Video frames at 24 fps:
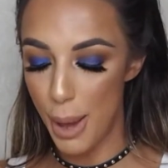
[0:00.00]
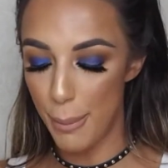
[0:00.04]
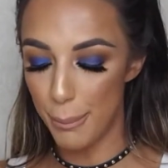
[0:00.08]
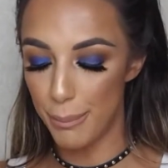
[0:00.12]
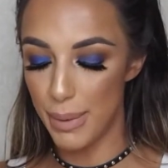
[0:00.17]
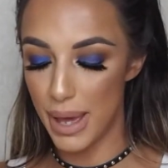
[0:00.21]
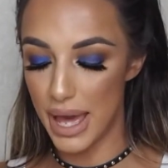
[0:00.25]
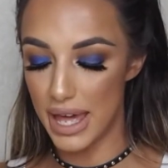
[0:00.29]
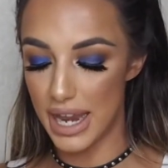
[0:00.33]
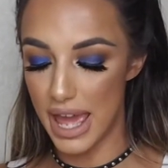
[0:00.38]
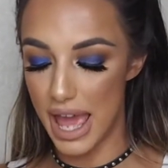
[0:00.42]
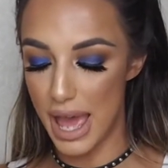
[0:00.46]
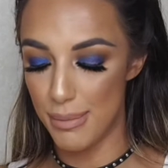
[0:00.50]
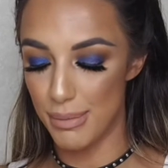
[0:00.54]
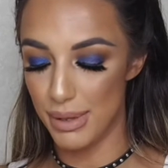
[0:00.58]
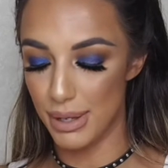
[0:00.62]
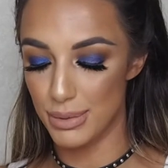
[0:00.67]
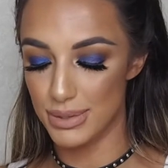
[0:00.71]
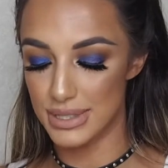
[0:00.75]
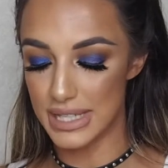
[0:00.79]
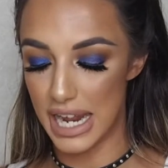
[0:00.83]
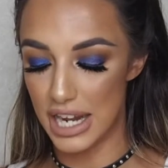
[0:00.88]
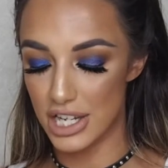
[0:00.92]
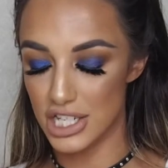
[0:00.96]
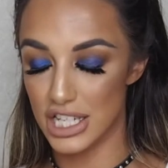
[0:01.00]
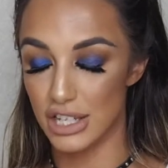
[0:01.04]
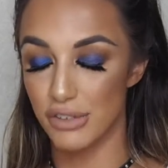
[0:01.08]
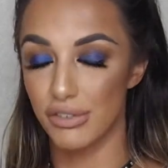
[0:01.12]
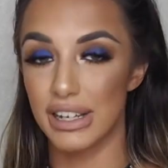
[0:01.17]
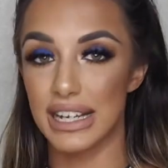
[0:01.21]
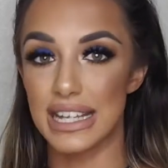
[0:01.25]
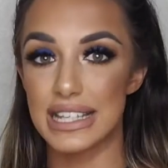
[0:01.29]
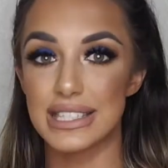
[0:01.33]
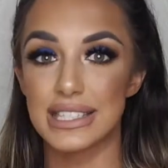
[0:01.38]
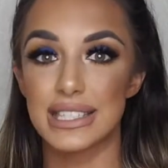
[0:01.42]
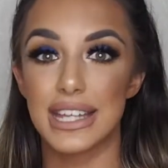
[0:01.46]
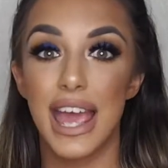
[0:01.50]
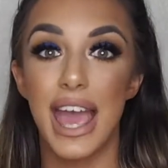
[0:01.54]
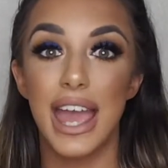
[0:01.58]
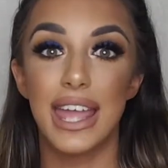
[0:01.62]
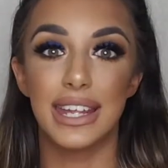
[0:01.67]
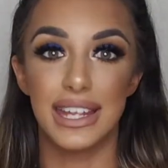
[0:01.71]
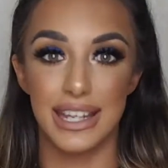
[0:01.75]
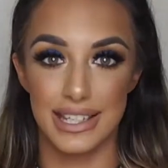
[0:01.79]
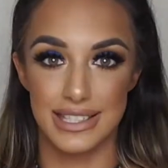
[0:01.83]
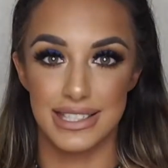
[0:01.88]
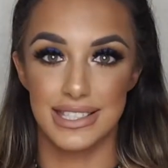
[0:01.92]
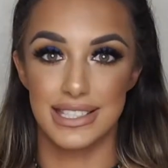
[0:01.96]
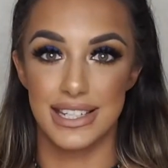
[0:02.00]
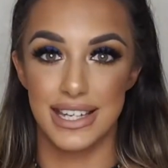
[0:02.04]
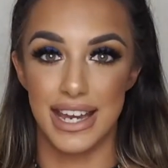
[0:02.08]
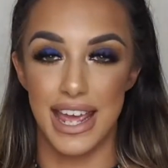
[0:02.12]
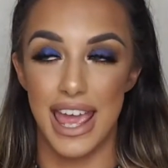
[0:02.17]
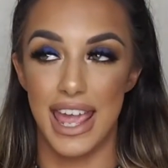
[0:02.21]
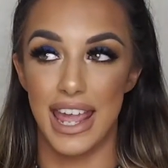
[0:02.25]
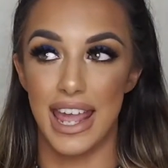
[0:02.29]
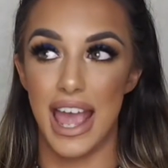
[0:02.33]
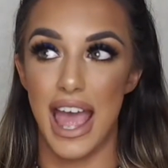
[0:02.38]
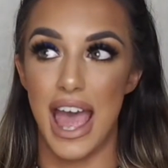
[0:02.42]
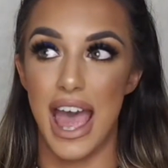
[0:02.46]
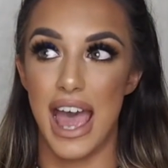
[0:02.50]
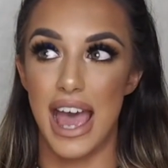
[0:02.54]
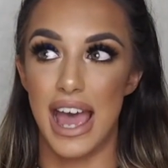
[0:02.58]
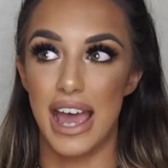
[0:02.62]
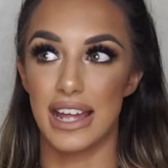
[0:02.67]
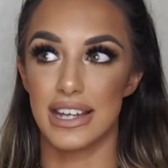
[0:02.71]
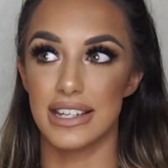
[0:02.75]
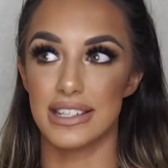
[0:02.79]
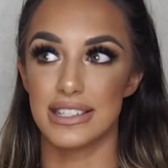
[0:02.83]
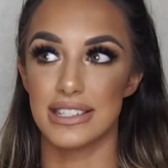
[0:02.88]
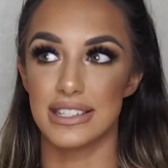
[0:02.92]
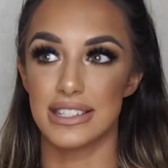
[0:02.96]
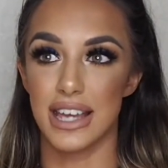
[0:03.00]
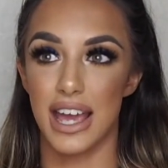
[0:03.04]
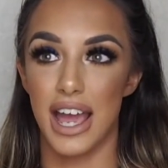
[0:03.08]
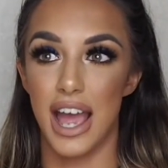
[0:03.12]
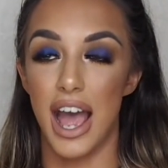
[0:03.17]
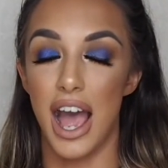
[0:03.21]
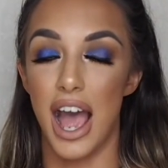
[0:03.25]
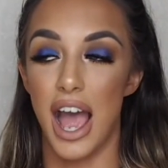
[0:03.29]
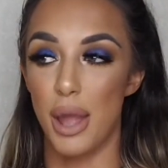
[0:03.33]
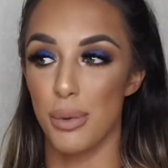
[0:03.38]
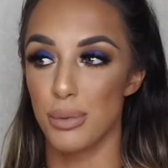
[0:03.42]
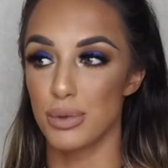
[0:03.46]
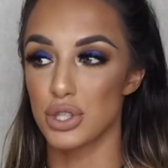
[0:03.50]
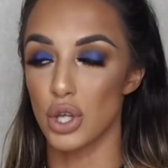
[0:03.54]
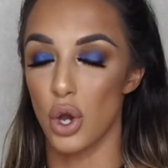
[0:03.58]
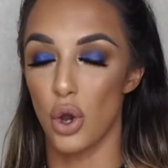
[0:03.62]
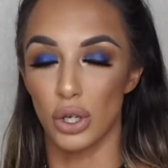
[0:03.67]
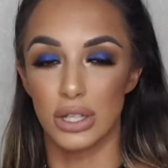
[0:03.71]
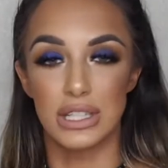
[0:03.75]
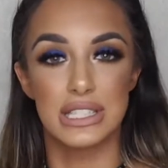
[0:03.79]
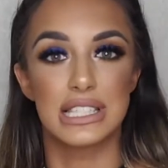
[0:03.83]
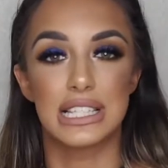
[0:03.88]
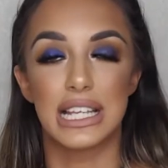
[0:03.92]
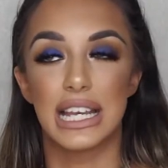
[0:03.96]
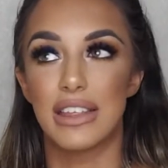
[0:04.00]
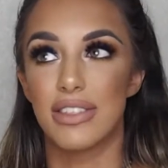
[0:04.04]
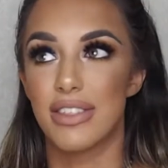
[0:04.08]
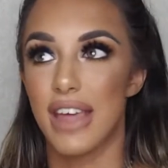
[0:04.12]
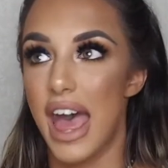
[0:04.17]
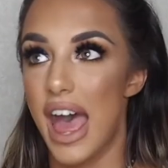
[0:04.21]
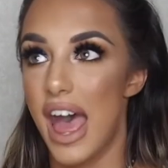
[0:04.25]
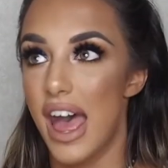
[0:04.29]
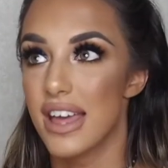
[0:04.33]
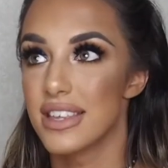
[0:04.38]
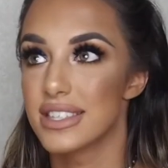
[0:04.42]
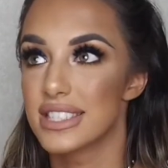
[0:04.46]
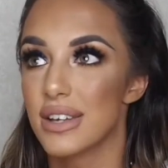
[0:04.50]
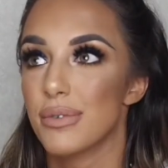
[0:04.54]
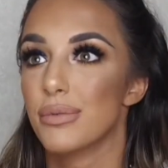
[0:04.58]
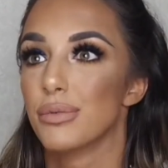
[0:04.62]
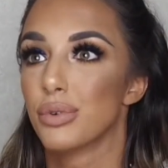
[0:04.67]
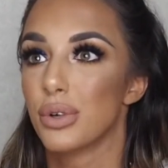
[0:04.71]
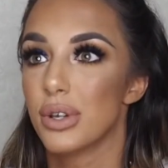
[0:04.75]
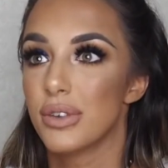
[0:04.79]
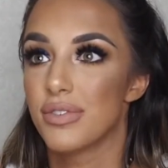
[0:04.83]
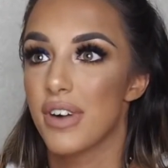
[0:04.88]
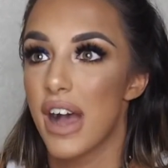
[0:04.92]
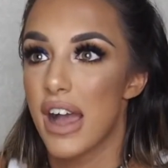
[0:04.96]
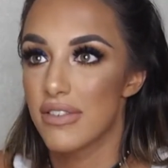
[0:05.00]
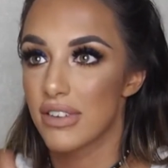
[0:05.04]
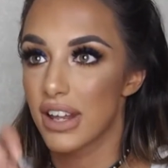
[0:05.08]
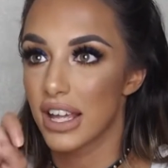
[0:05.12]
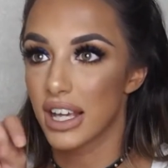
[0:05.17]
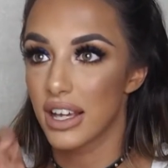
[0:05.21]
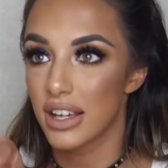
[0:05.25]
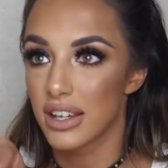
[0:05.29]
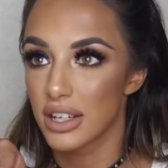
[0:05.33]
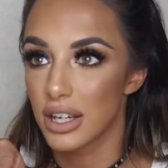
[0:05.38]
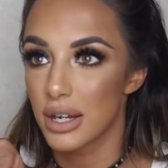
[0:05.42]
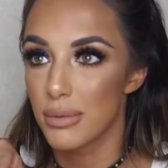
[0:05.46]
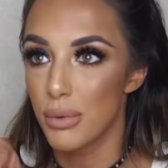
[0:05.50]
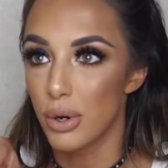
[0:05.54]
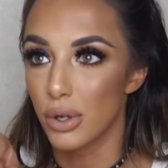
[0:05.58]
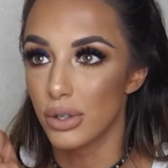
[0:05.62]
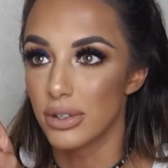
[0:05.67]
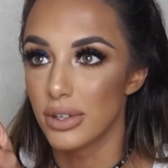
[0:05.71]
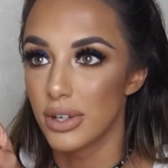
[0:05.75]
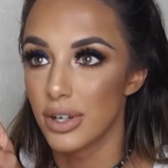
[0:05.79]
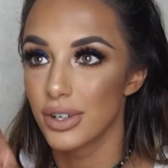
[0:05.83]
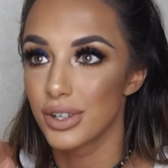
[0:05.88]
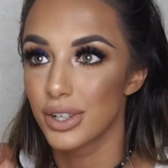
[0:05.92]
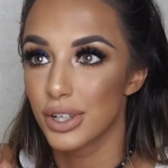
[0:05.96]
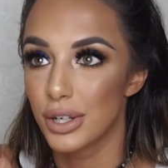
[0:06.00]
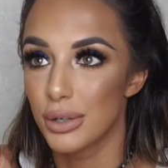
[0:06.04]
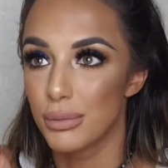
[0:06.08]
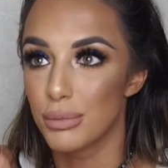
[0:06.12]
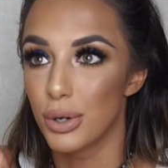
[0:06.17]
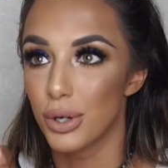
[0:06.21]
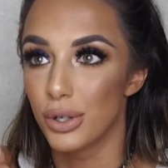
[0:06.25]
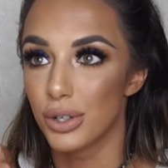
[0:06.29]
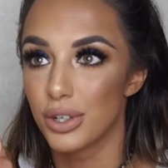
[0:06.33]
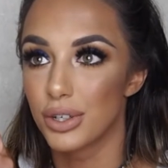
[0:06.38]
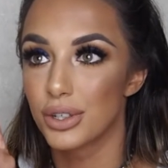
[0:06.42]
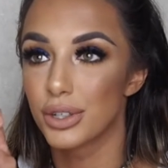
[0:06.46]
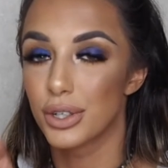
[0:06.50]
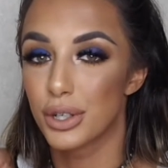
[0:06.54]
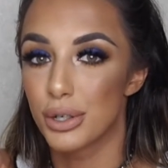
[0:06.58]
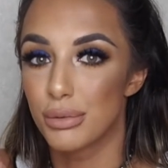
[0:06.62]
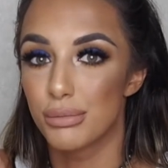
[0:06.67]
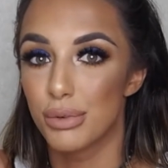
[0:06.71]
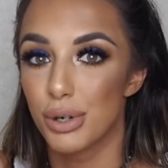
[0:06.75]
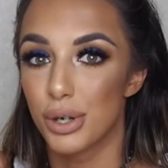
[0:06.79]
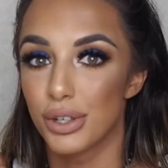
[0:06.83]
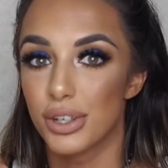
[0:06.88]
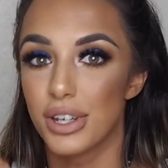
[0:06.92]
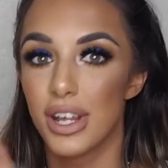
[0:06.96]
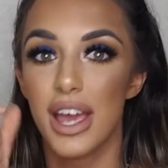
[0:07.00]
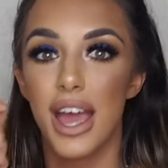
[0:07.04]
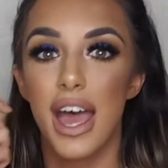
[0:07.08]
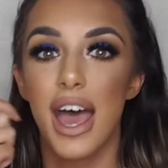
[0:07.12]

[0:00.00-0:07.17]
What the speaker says: But it was actually released yesterday and I was honestly there at 7:45 like, come on, come on, come on.